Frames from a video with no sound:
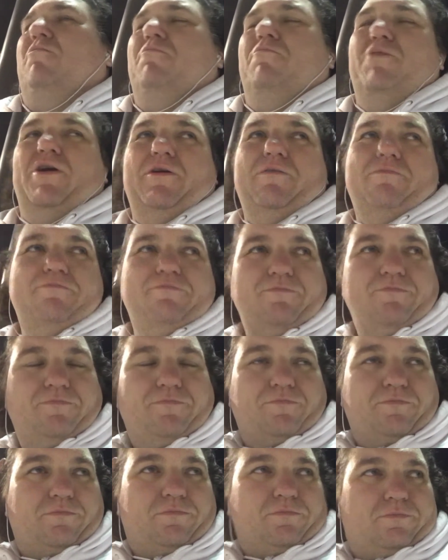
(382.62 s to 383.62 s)
but
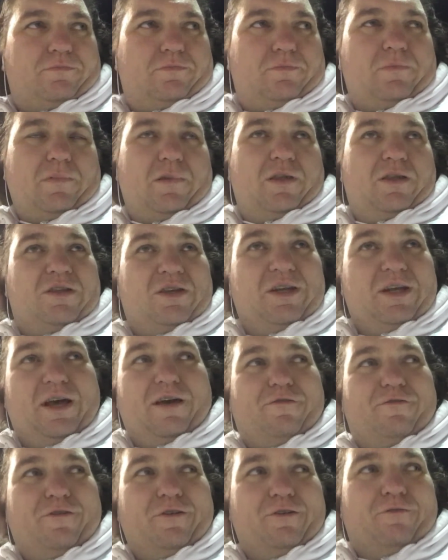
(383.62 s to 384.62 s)
I did
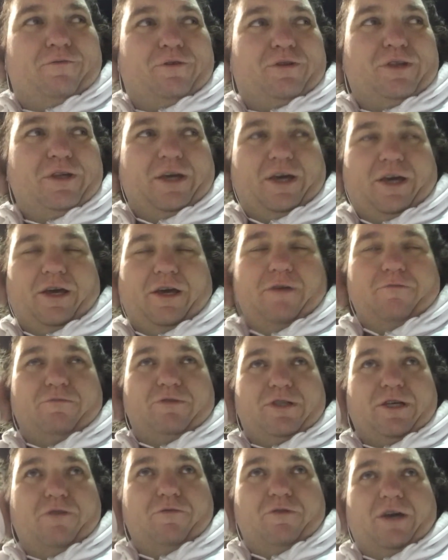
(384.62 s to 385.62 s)
have fun with the
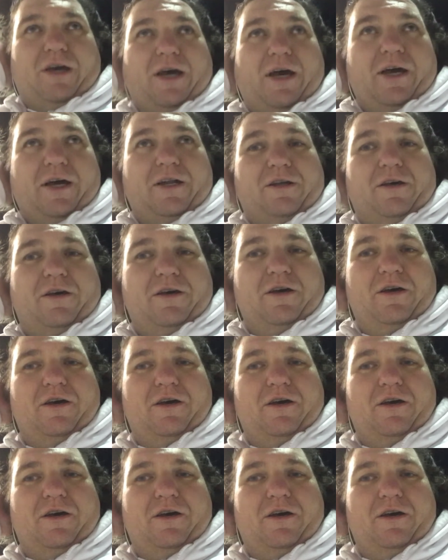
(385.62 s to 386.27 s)
games that we had.